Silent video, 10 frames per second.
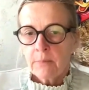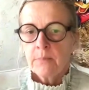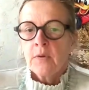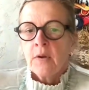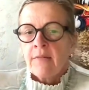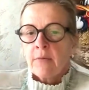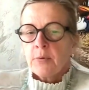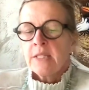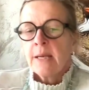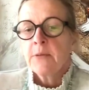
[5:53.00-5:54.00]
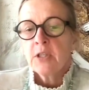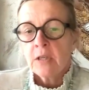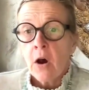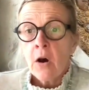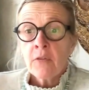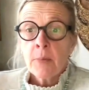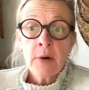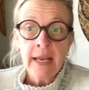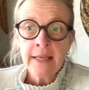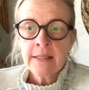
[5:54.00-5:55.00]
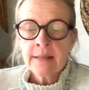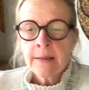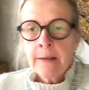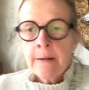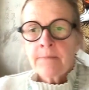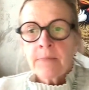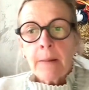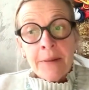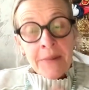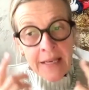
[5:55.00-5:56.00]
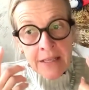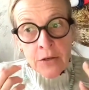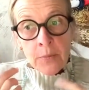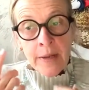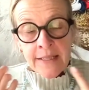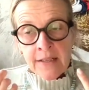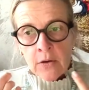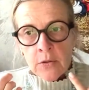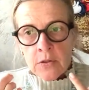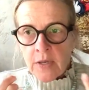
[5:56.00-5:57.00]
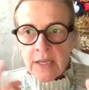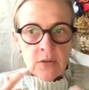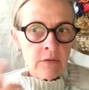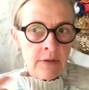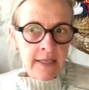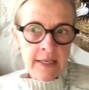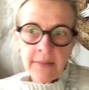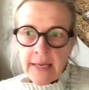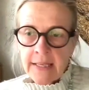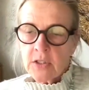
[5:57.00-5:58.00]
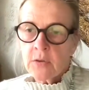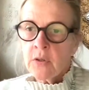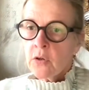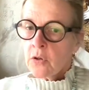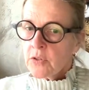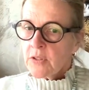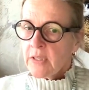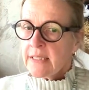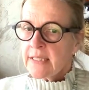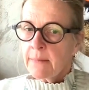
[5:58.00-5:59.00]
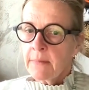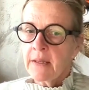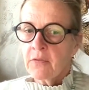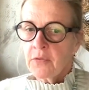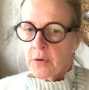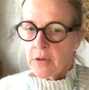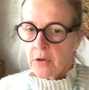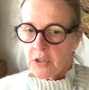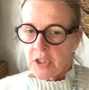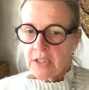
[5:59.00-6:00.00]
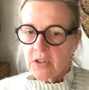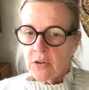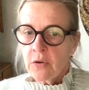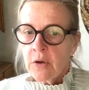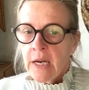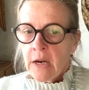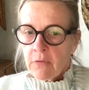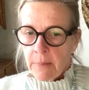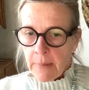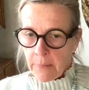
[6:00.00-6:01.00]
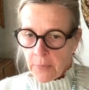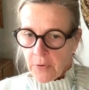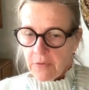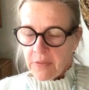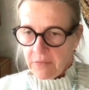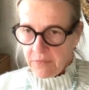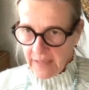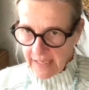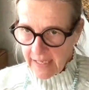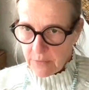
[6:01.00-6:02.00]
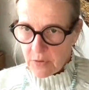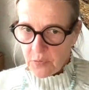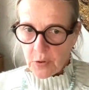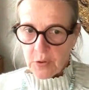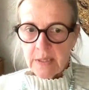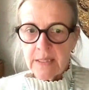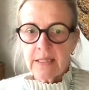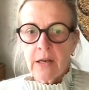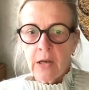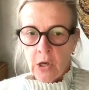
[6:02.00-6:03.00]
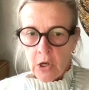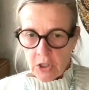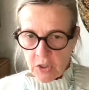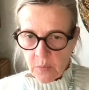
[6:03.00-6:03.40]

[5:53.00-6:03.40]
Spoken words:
You have a perception of a brand, but then your mind goes, okay, do I really need that? So you also need something for the logic. So remember, the feeling comes first, logic